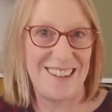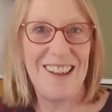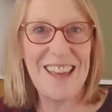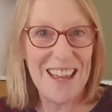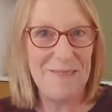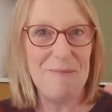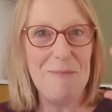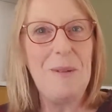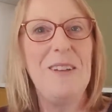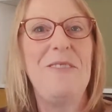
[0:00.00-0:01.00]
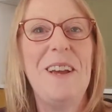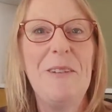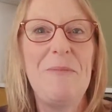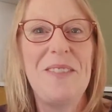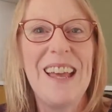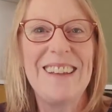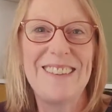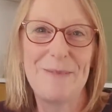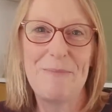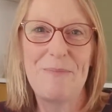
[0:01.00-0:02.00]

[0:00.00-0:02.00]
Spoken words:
Okay, bye for now. Thanks.